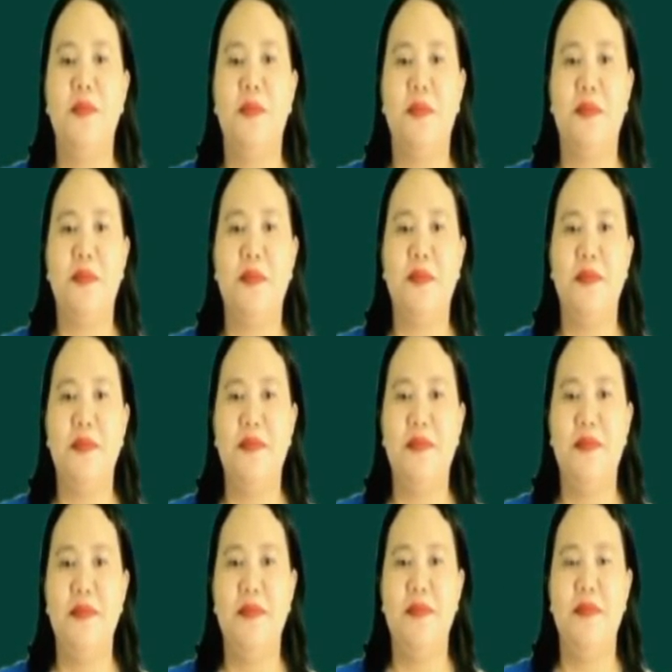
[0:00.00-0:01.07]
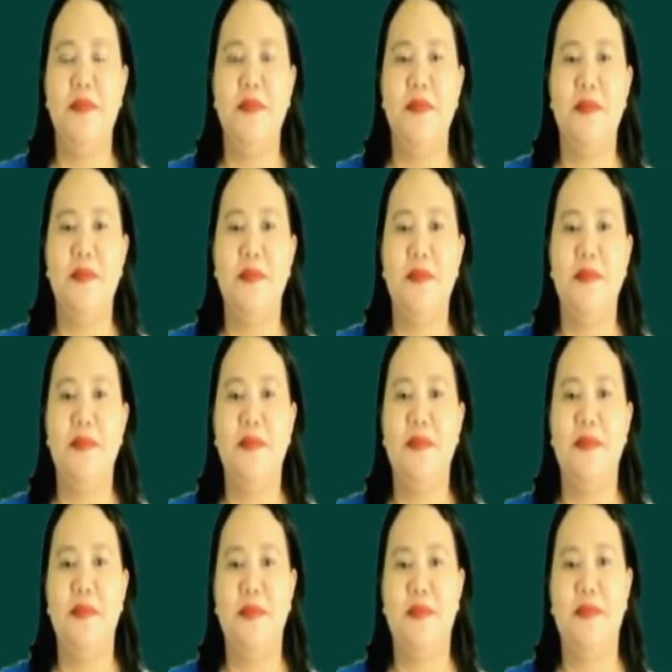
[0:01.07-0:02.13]

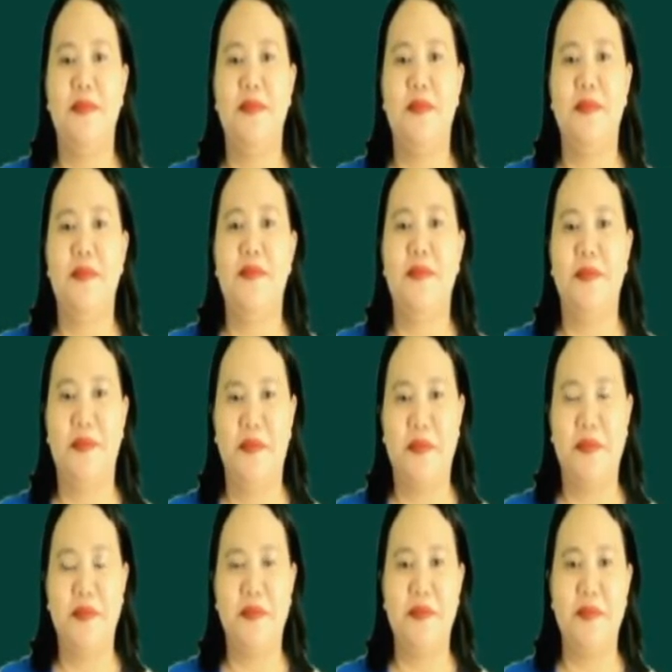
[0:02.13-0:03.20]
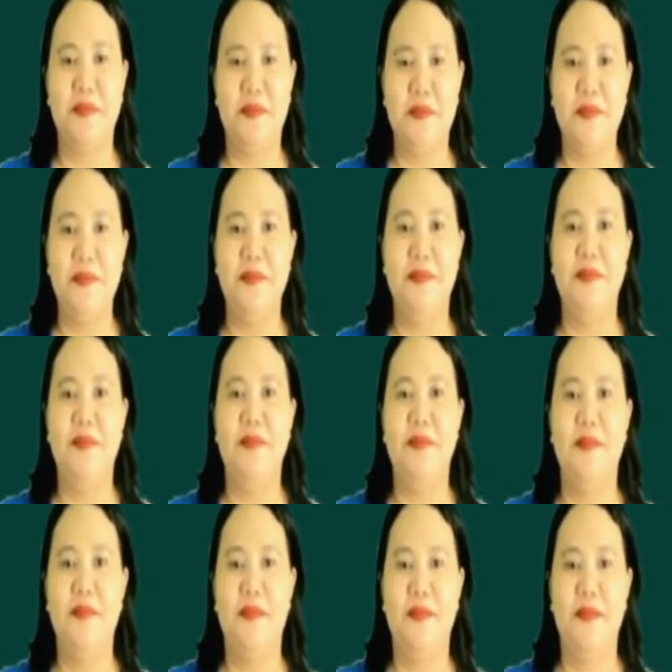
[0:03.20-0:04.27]
Nobody speaks.